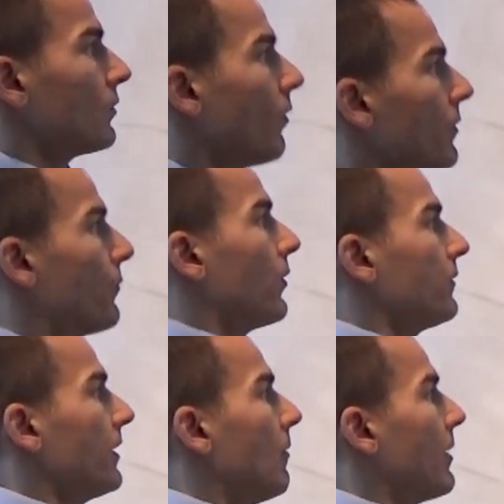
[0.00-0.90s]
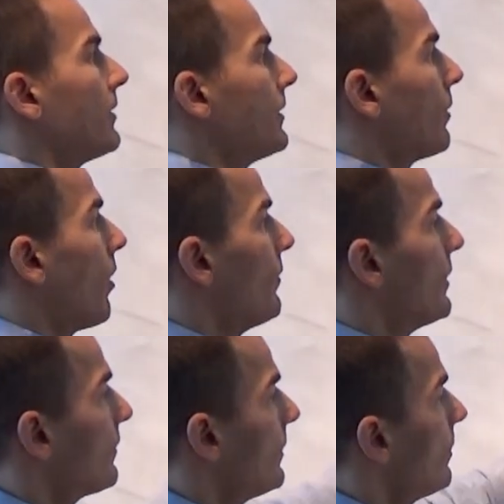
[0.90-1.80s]
So the first element here,
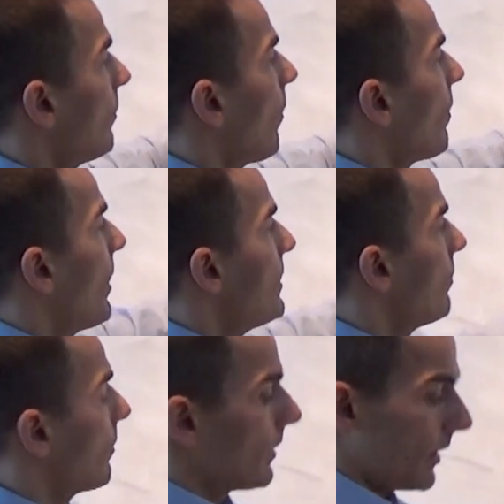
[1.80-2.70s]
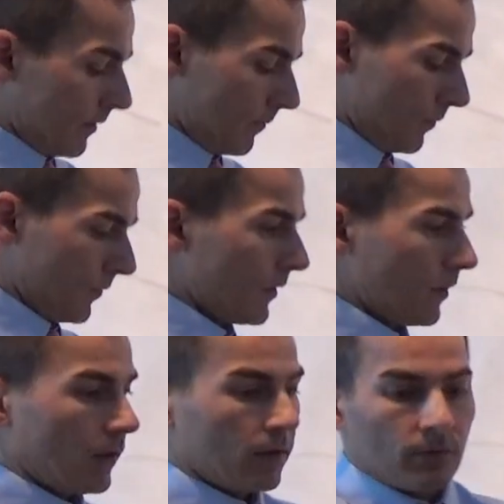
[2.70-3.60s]
obviously, on the main diagonal
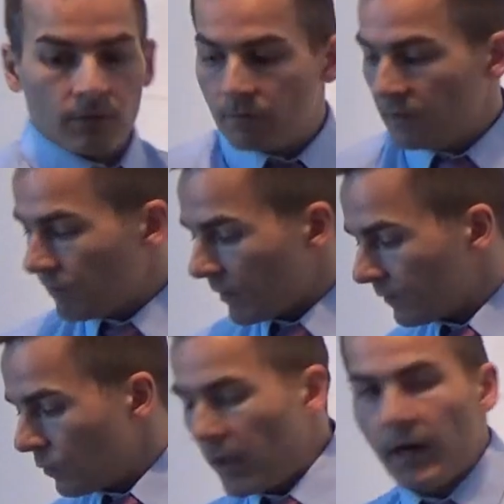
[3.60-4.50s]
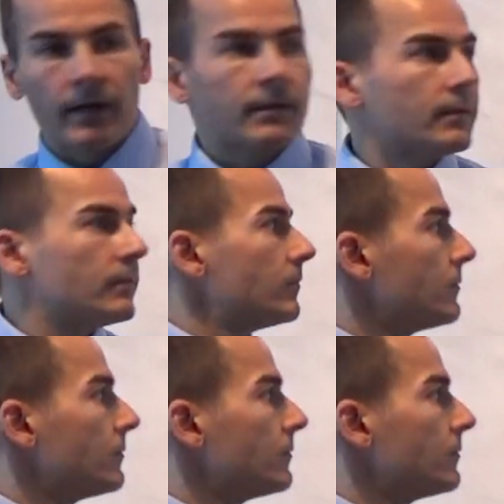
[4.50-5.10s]
is sigma squared.